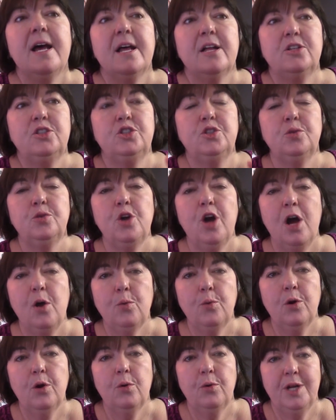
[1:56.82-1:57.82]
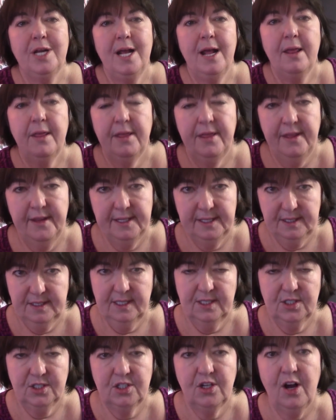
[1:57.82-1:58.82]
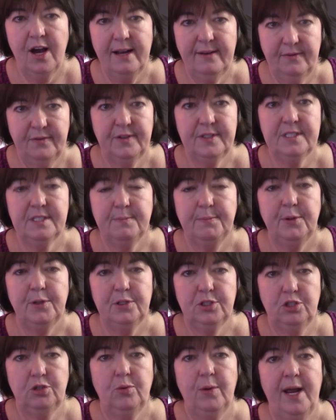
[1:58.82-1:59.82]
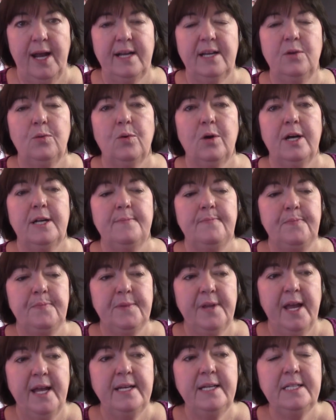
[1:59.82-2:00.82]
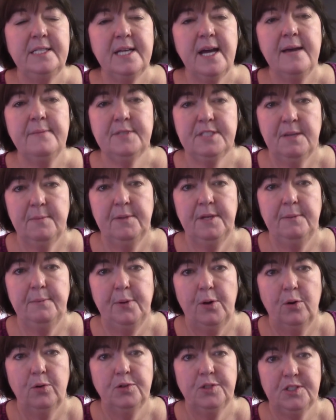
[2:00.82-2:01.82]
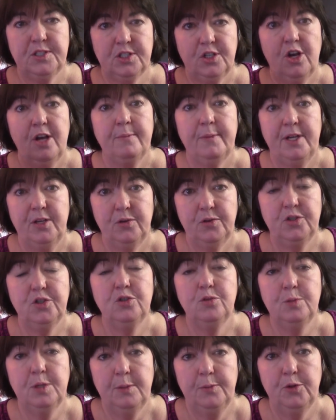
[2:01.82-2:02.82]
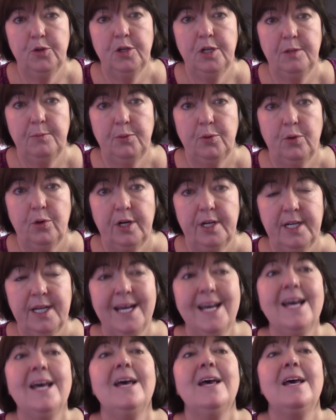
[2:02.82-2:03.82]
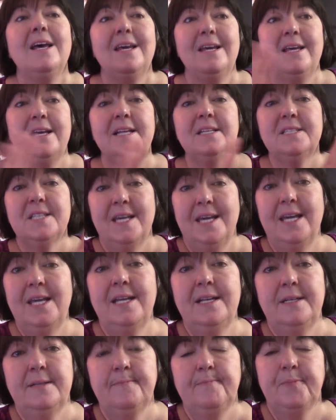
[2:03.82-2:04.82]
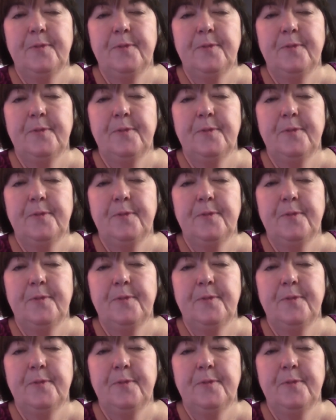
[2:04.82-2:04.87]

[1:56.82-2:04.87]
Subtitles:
Do not worry, this is not visible to anyone. Anytime somebody posts on my YouTube community board, it's hidden.